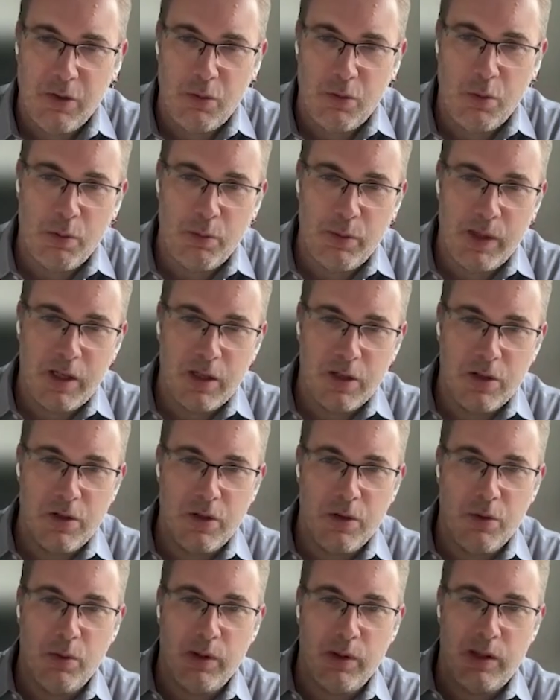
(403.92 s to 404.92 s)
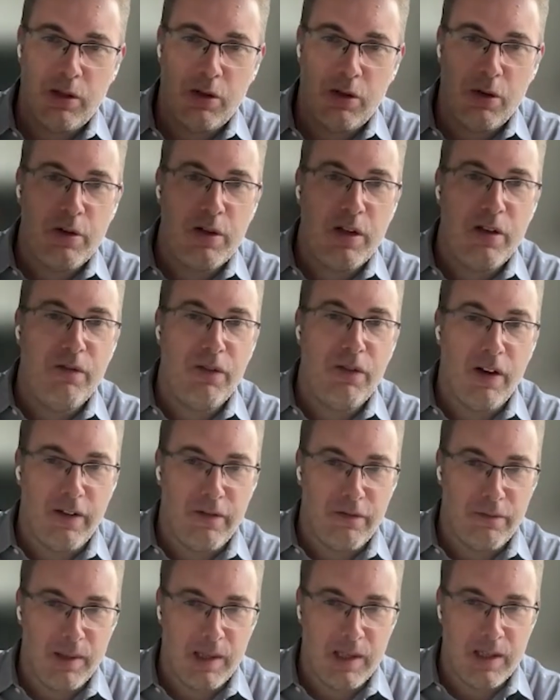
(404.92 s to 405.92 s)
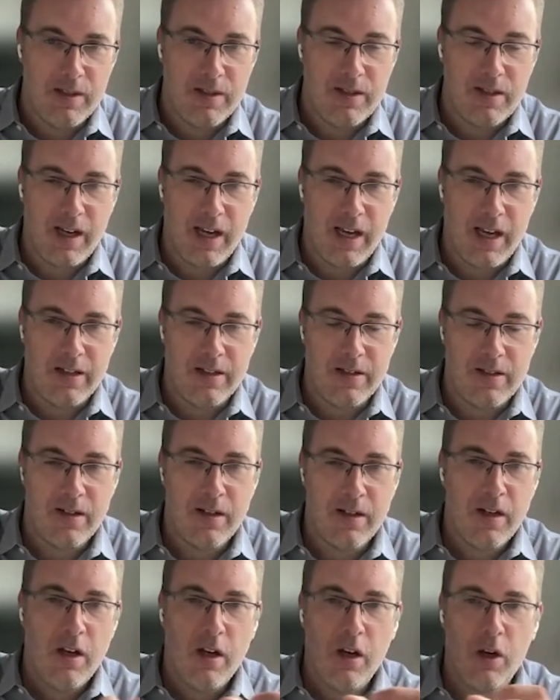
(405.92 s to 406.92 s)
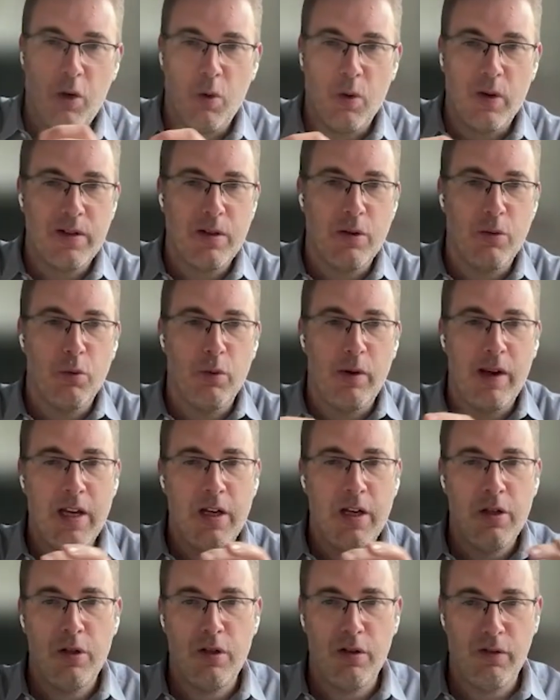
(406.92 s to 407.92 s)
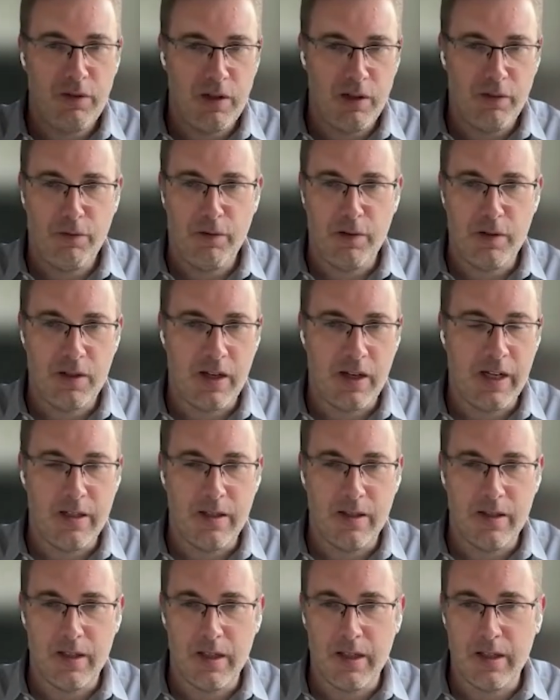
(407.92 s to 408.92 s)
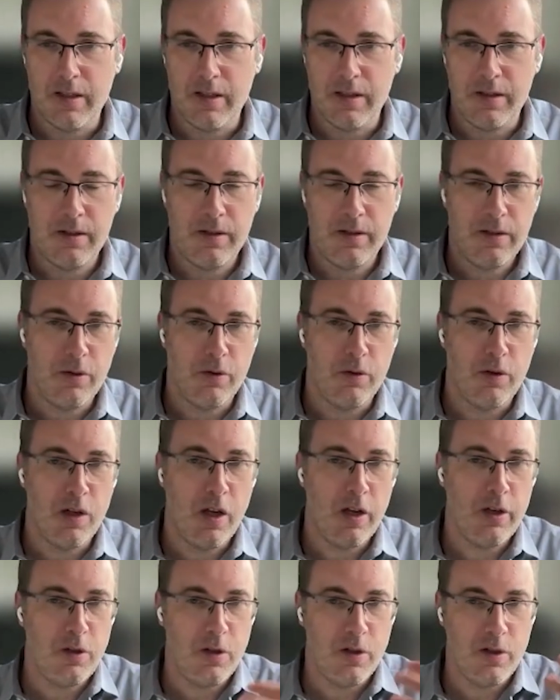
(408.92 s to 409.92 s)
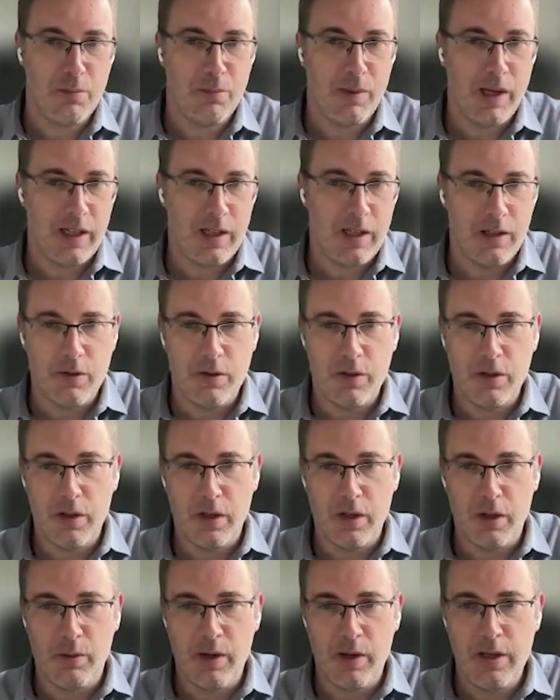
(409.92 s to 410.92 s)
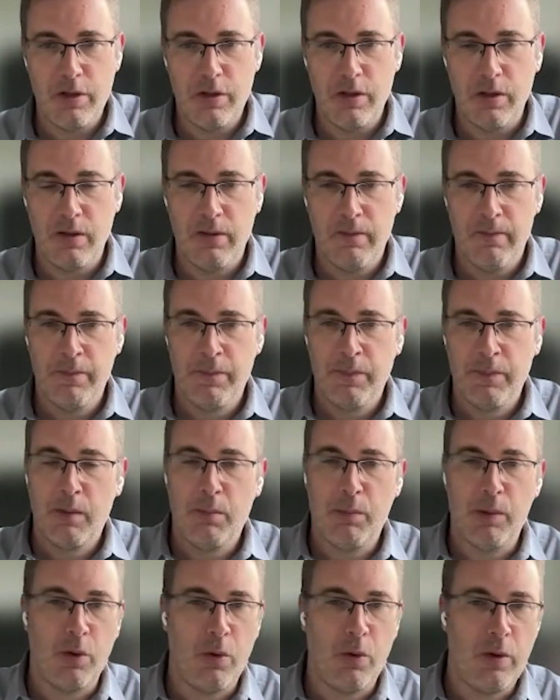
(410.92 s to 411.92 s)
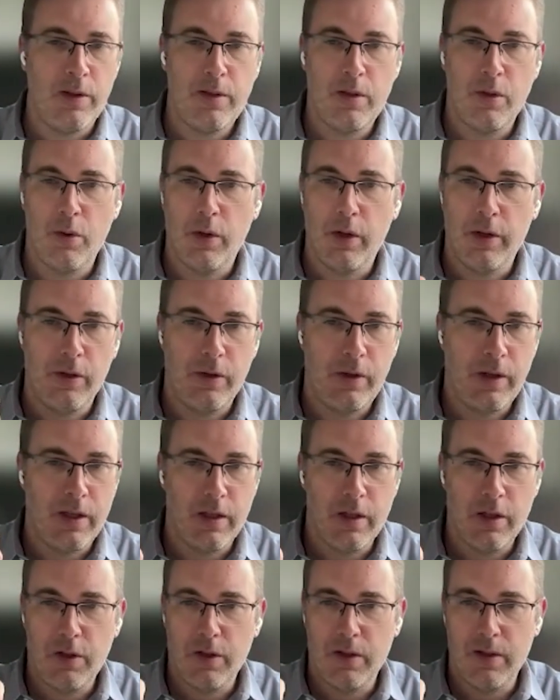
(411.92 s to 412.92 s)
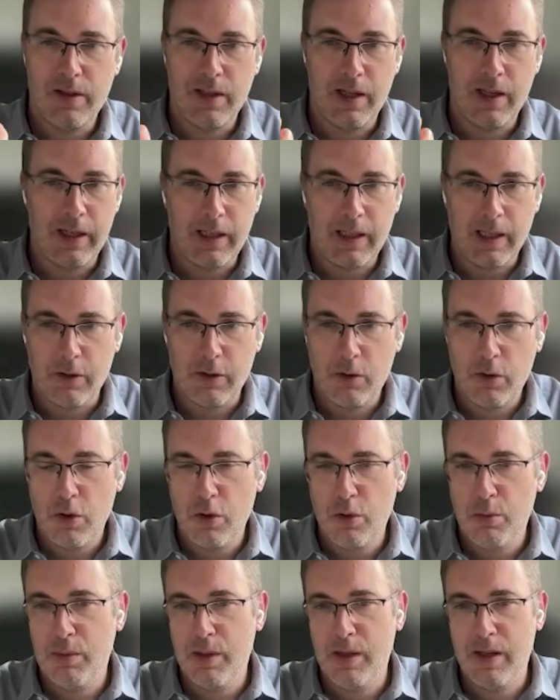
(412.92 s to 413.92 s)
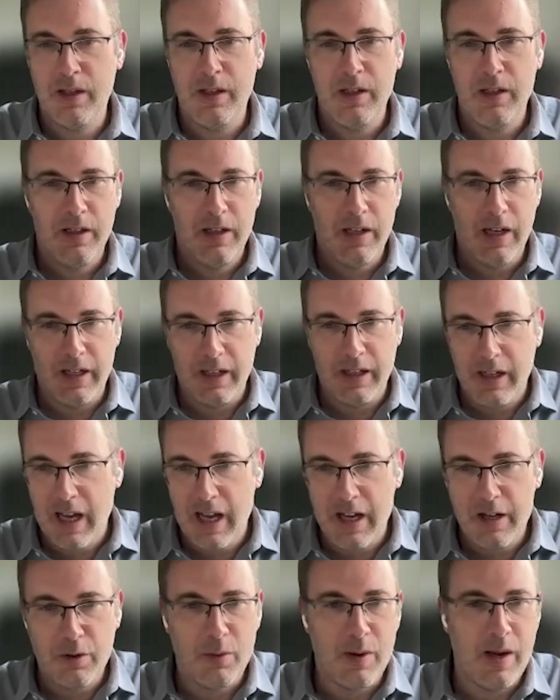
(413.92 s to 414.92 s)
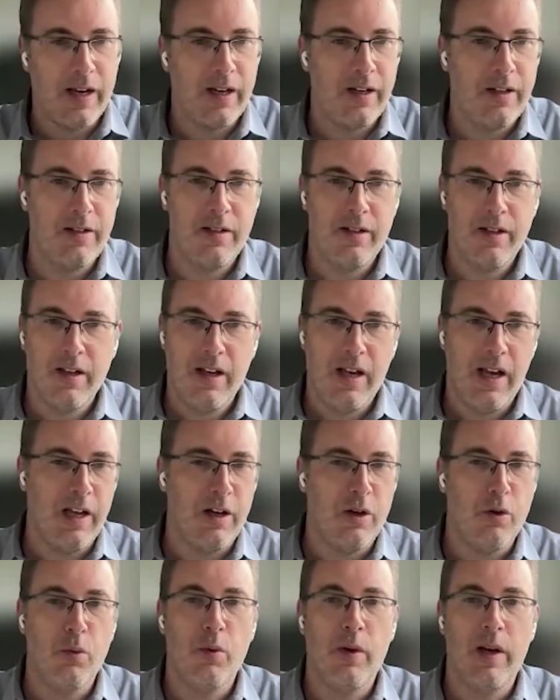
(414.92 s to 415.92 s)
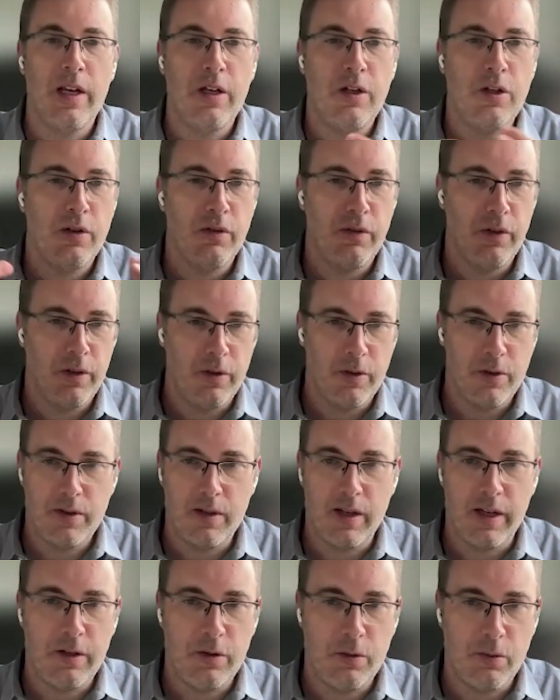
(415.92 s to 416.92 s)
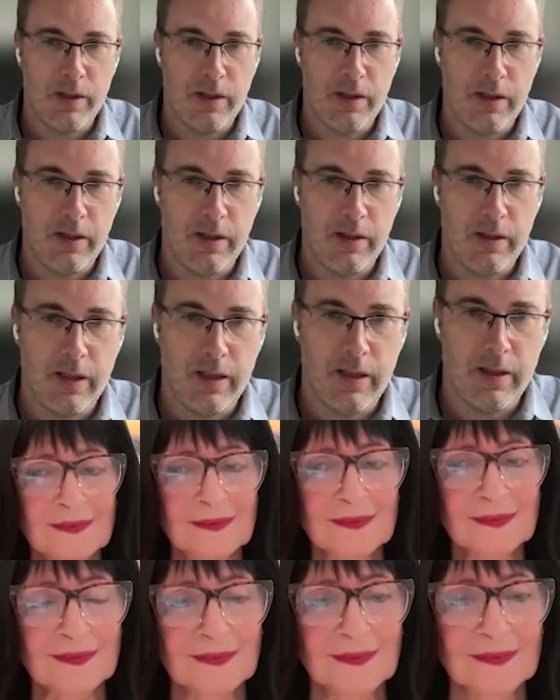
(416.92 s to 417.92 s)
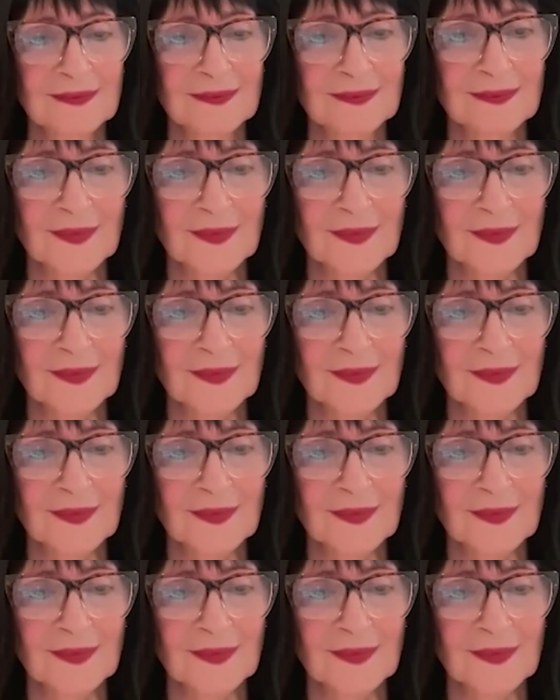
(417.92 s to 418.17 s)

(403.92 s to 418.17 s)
think what we can do with 35 million scans across a range of different eye diseases. So, not just macular degeneration, but also other conditions like glaucoma and cataract and a range of other sight threatening things.